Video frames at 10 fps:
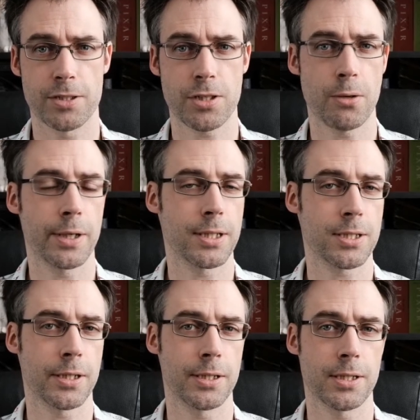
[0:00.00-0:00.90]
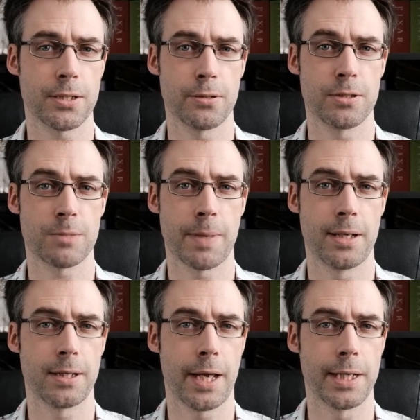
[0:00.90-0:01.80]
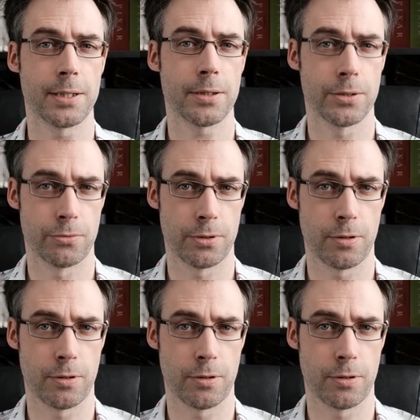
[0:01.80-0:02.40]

so I decided to spend 800